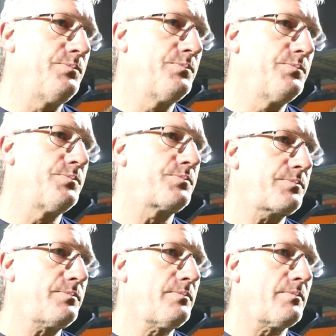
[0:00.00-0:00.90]
They've had to be
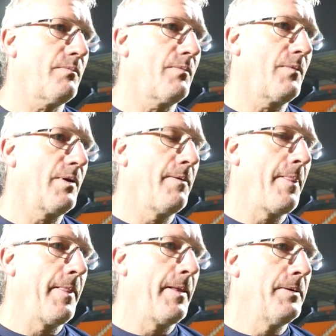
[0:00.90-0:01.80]
patient, and it's
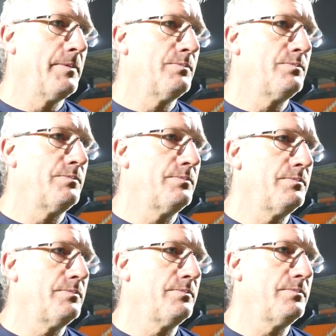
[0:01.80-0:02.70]
been a real difficult
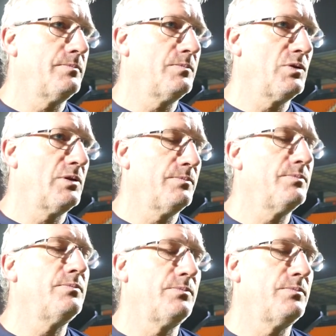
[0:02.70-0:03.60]
period to go
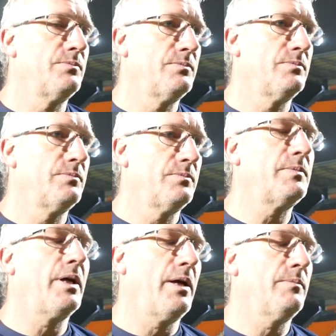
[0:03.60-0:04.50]
so long without
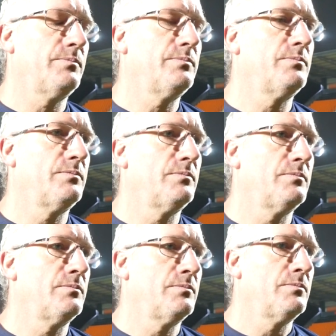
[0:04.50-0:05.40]
a victory.
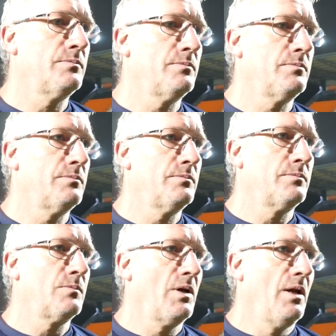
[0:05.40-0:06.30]
So how much is
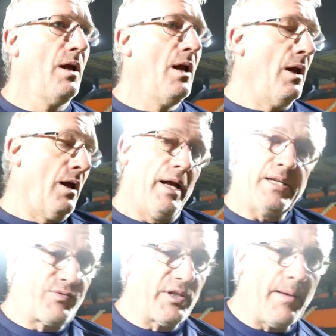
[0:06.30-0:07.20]
that for them tonight?
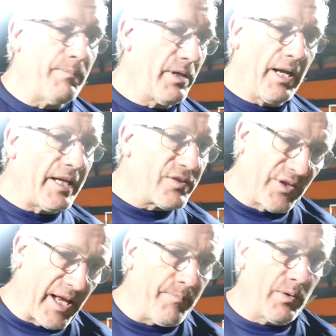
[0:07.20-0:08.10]
It's for them. It is for
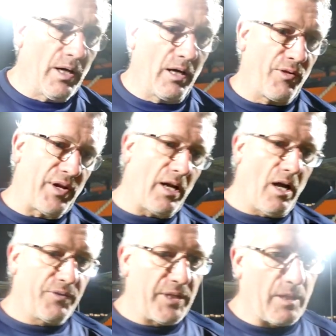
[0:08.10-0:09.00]
them. And I
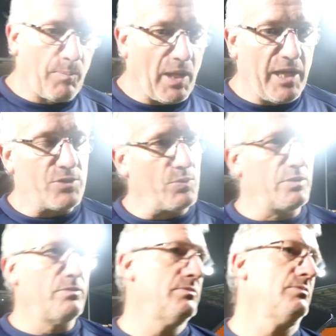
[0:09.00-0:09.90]
think the players
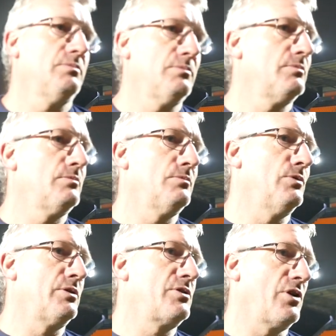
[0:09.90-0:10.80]

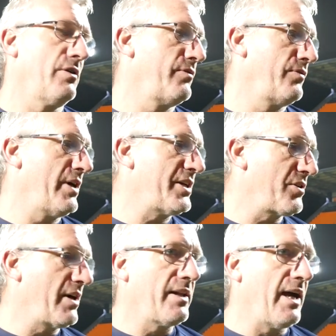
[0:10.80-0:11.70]
would sort of
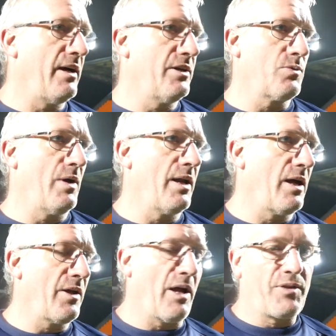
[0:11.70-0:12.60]
reiterate that as
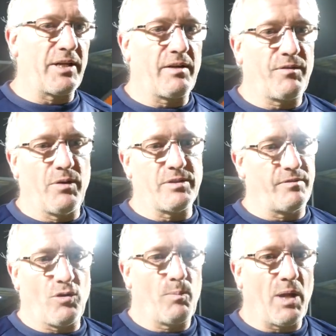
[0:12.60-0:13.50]
well. I think if you
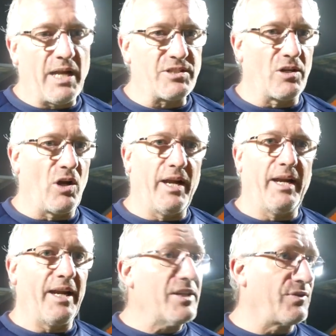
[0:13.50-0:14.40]
interview a player tonight,
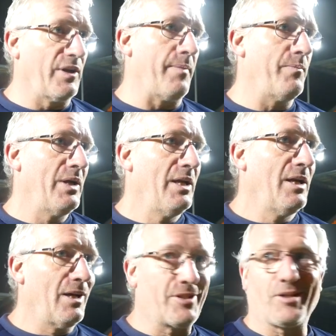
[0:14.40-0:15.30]
it is for them.
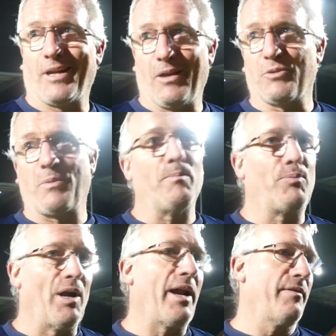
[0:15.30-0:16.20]
Listen, it would have been
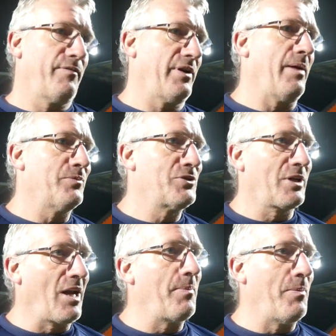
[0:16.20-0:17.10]
brilliant for them to
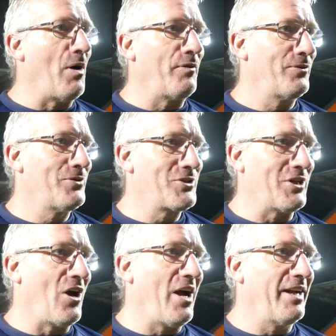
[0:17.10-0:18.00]
clap them off
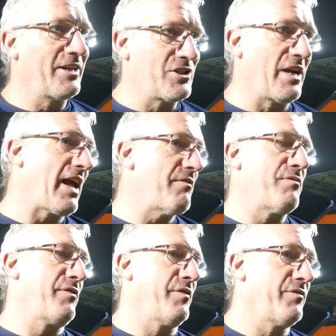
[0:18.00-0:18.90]
tonight because they gave
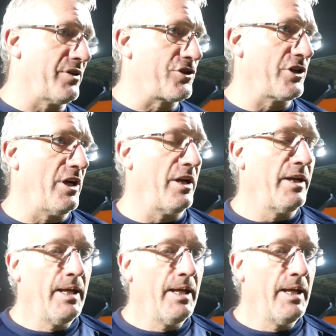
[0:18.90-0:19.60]
everything for the shirt.